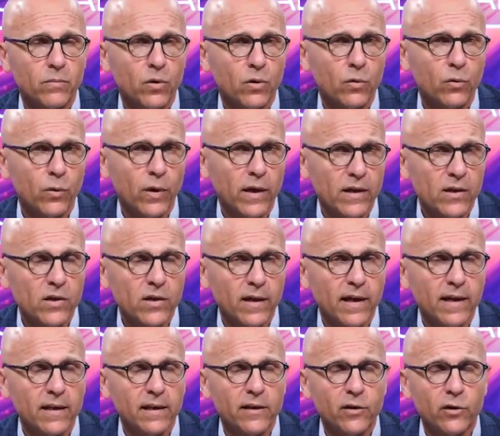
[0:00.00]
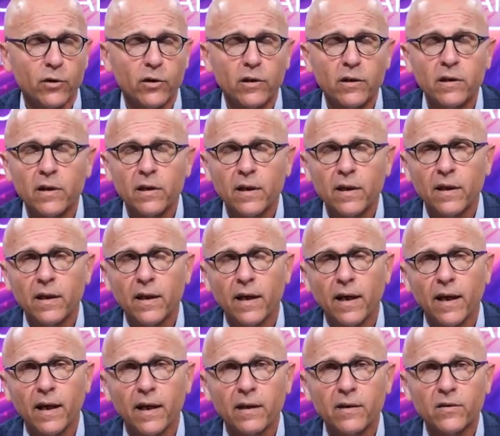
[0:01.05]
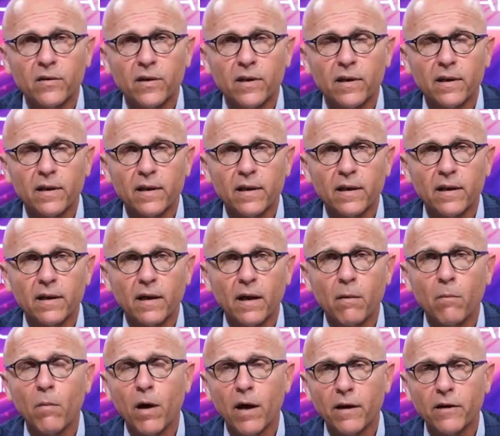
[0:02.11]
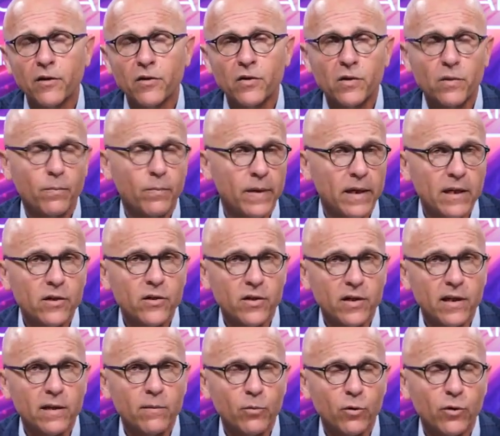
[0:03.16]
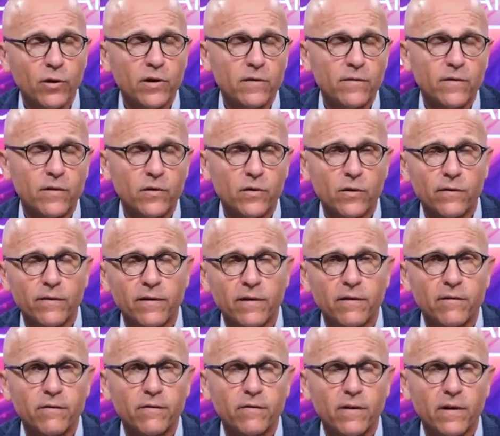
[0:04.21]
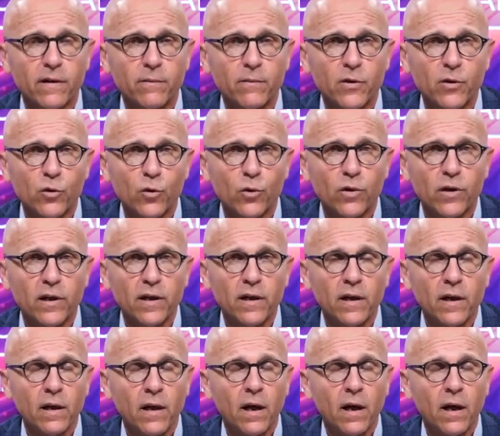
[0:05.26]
greatest likelihood at a modest PC, Progressive Conservative majority,